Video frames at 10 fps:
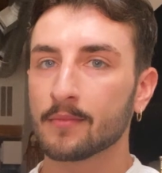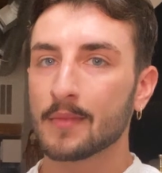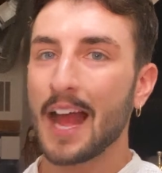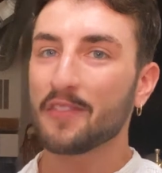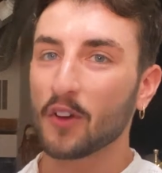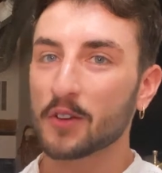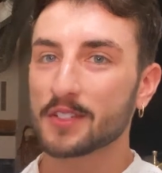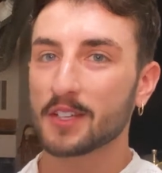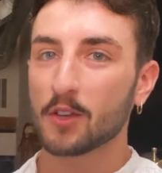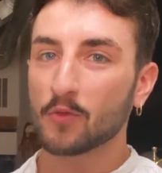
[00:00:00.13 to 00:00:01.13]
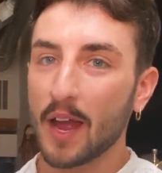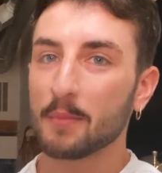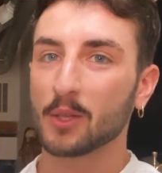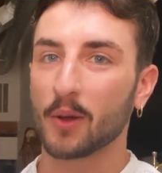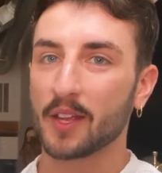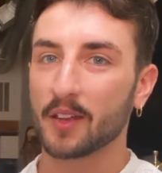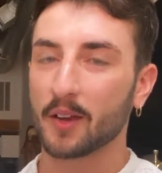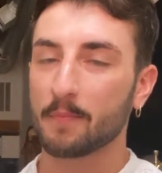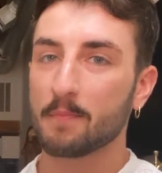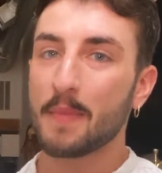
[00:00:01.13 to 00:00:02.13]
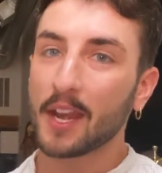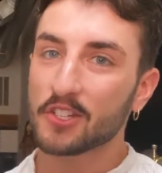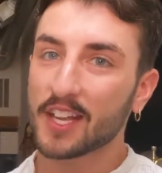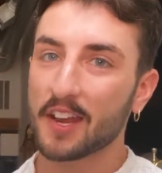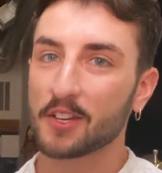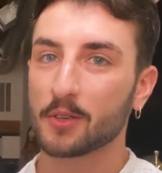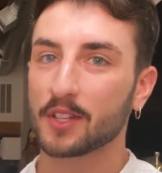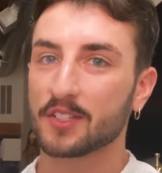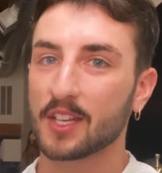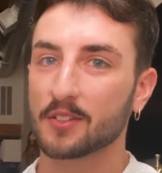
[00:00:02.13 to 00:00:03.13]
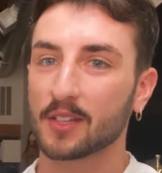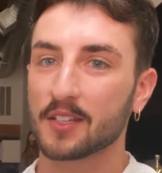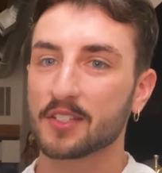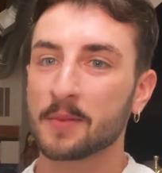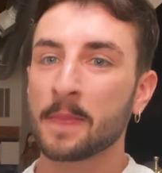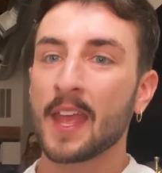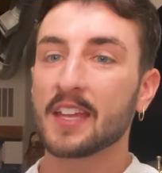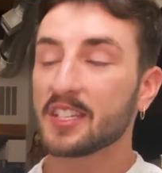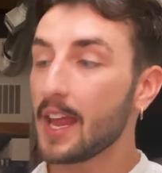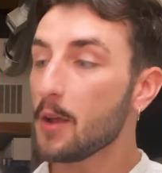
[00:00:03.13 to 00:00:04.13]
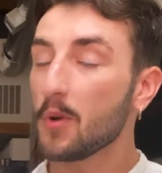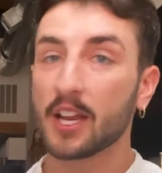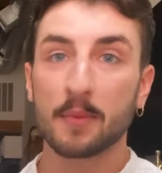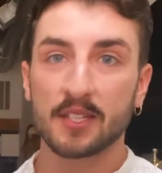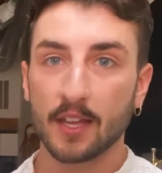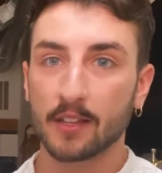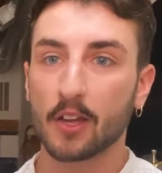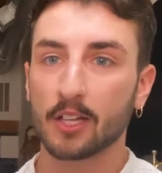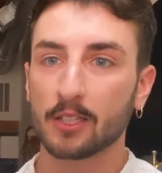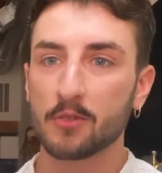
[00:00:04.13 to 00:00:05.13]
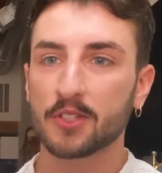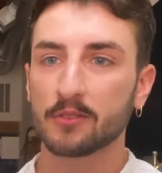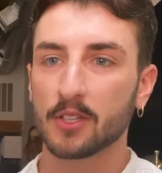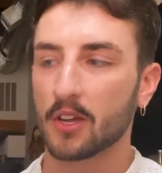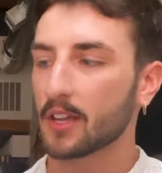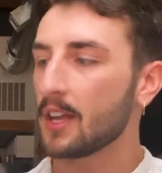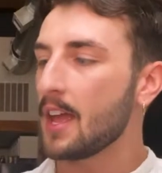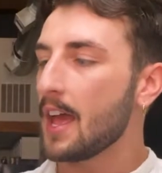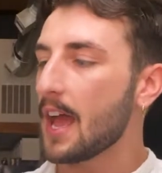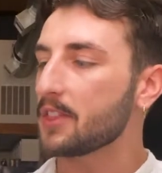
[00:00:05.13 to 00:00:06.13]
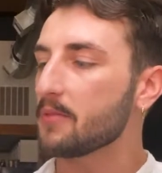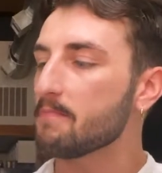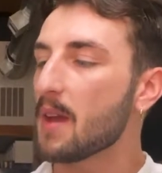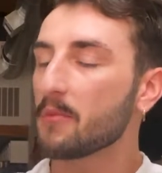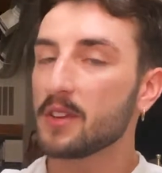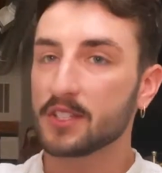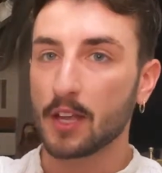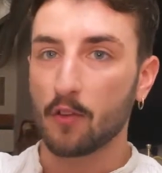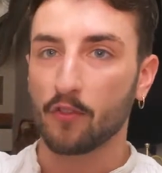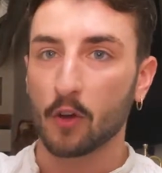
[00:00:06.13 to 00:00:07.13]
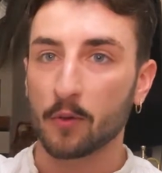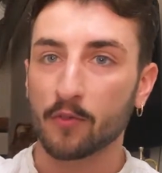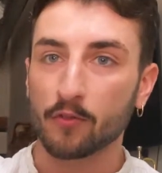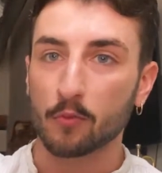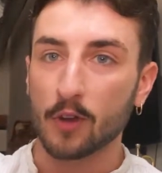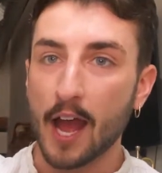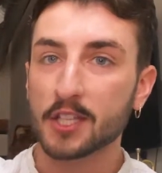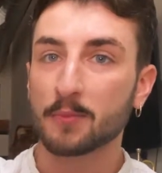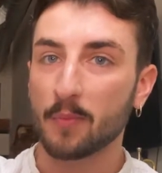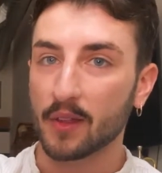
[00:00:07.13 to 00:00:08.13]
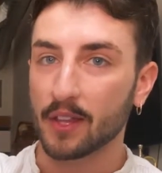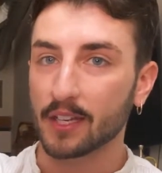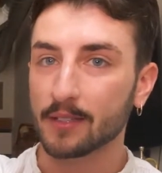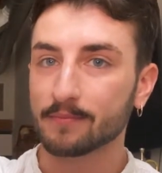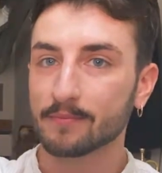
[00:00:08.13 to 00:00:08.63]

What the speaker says: Hi folks, Ryan Molloy here, Managing Editor at the Senior List, and today we're going to be taking a closer look at the memory cell phone from RAZ Mobility.